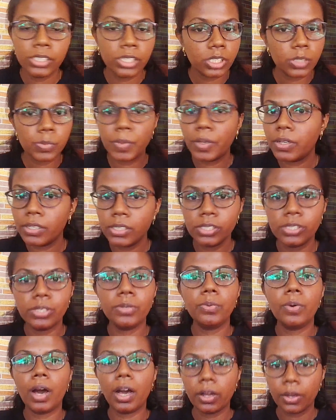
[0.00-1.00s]
just because
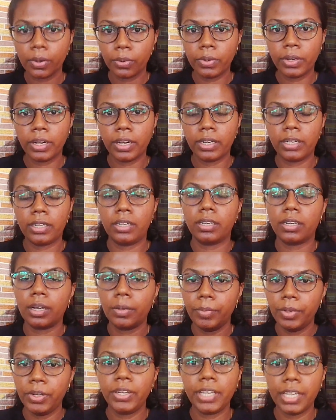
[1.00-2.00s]
you are good at
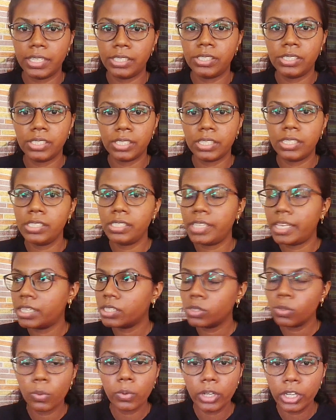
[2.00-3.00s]
communication skills,
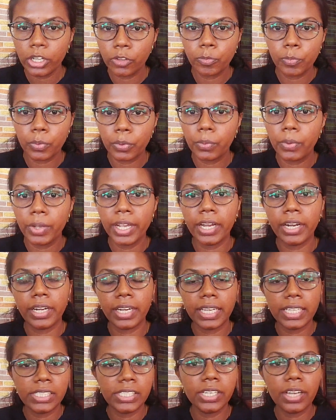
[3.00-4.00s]
there's no need of growing
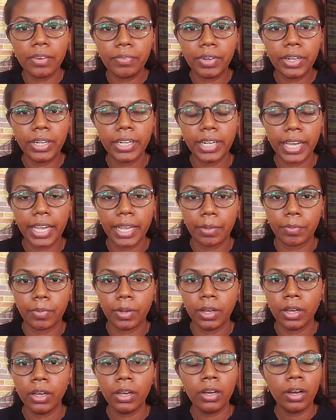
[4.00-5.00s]
at each and every
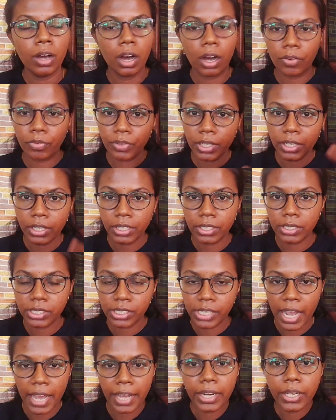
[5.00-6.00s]
time. After
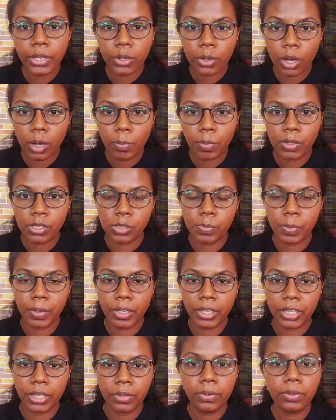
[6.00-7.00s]
sharing your
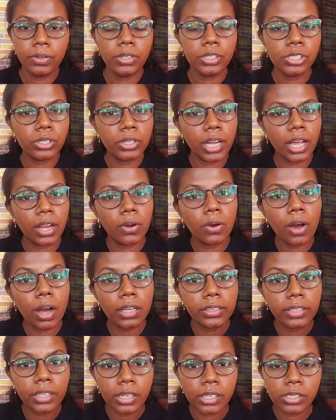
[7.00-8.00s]
perspective, you should allow
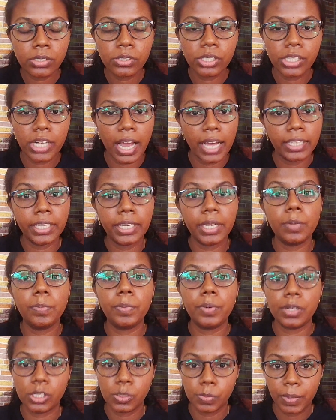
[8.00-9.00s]
others to share their
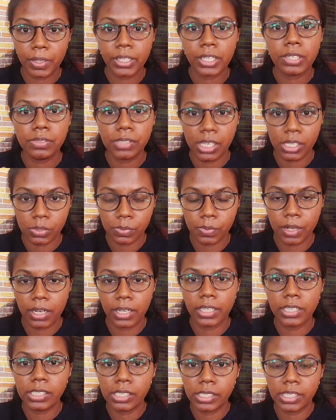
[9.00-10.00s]
perspectives as
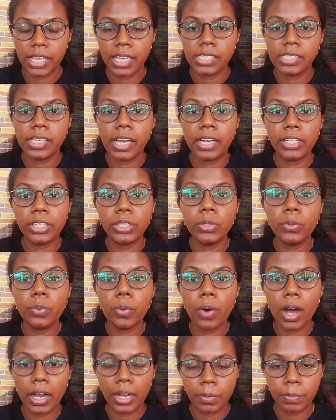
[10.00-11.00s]
well. It says that
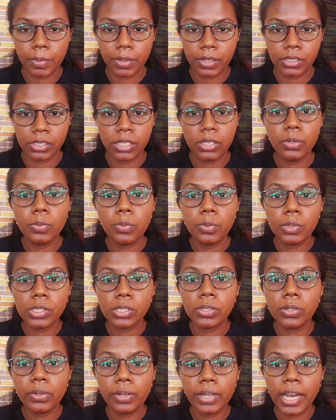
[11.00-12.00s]
you are a person who
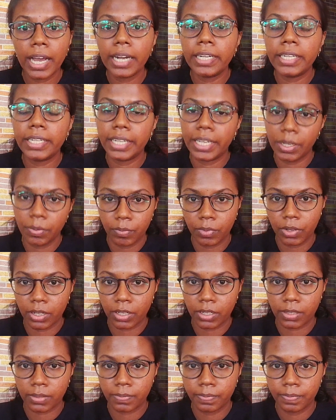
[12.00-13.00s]
is good at
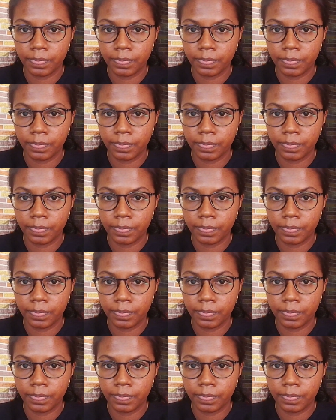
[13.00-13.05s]
teamwork.